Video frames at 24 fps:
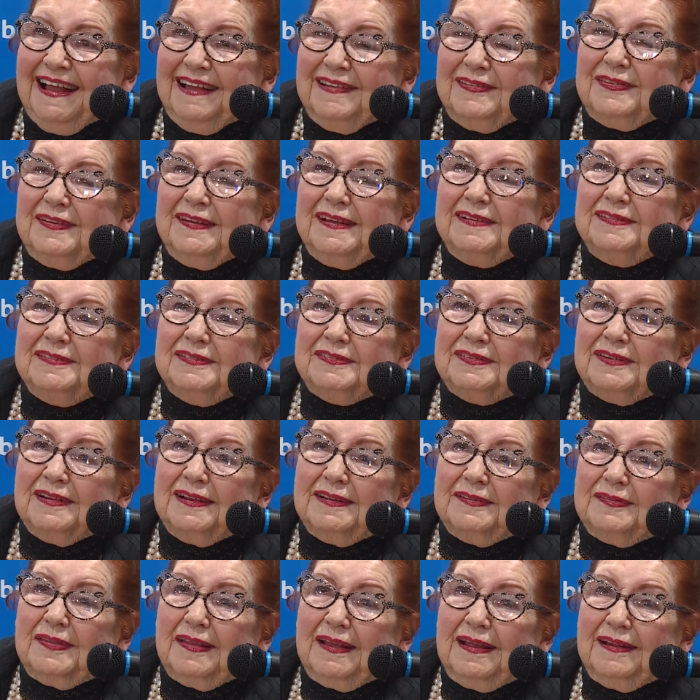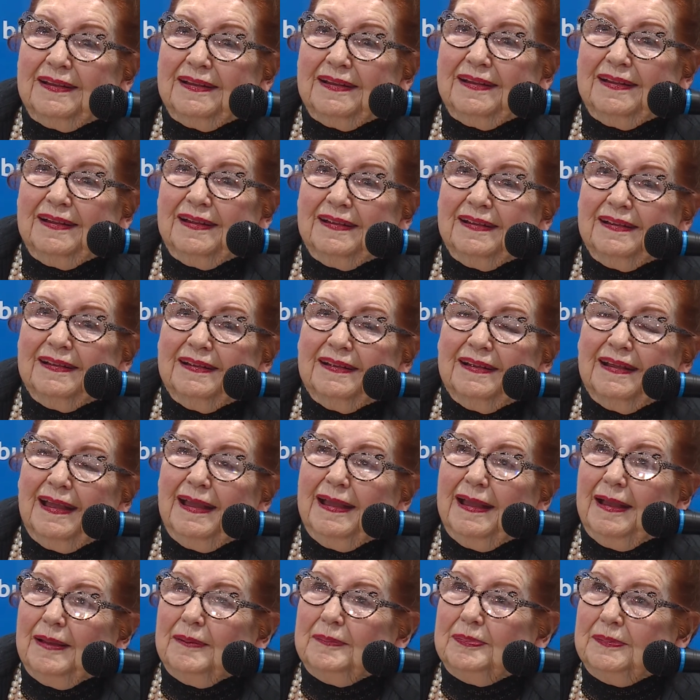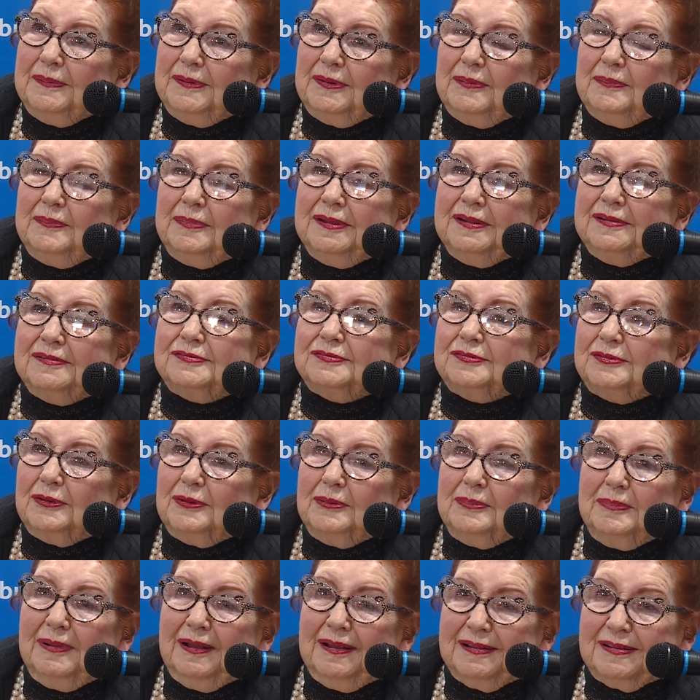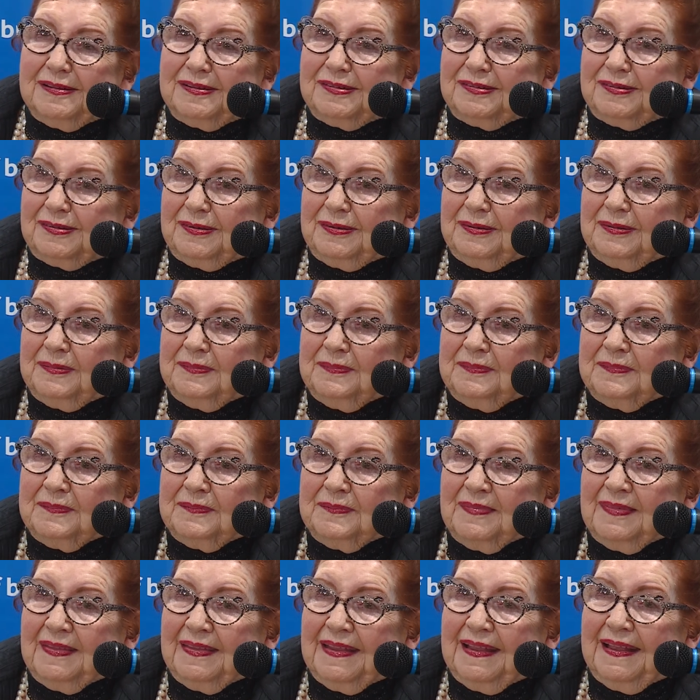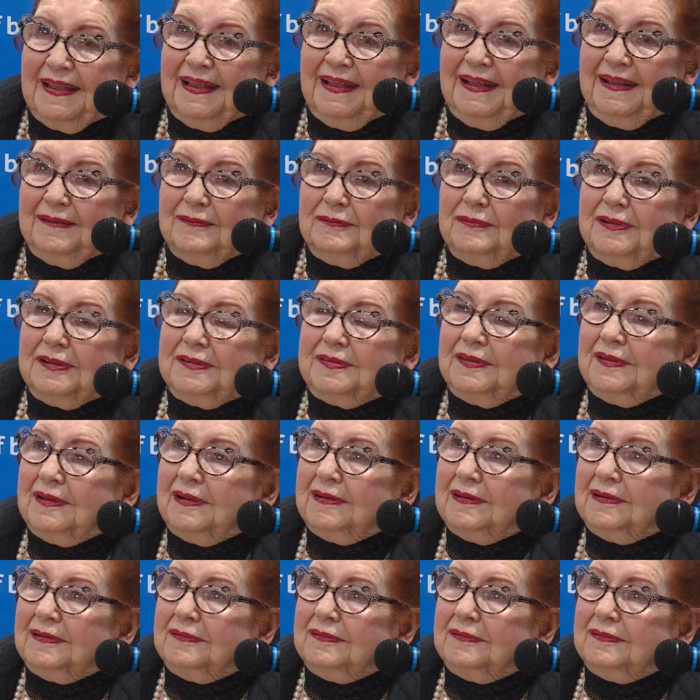Things like that happen to me so much without